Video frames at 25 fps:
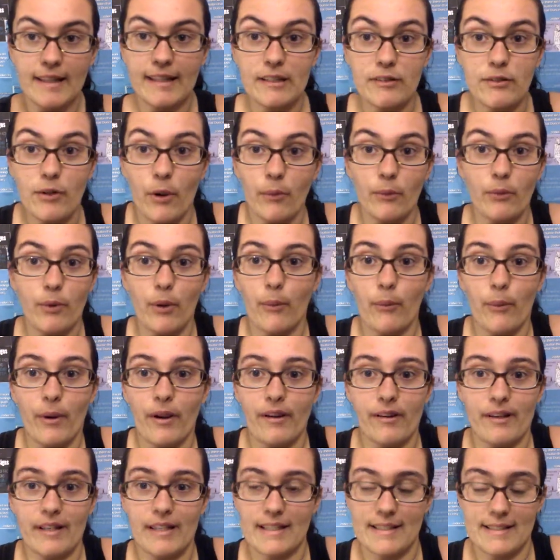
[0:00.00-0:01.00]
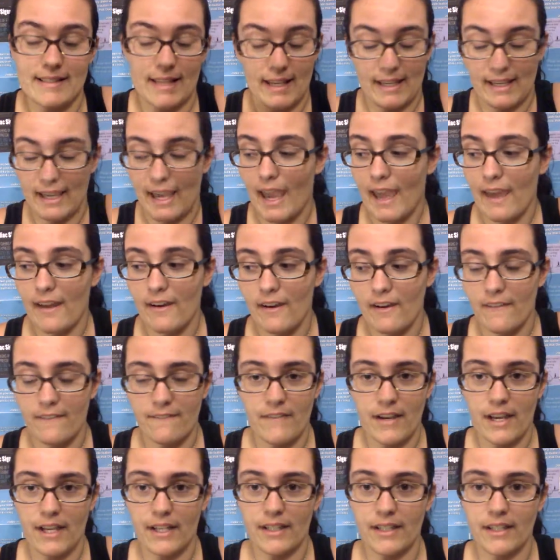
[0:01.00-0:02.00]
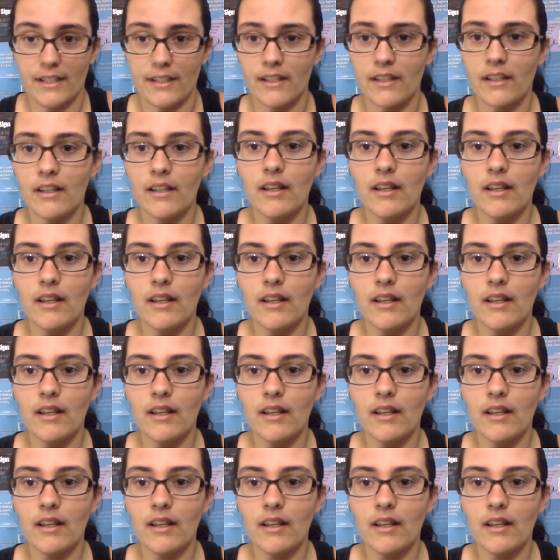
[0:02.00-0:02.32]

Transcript: don't know where it is. I cannot find it.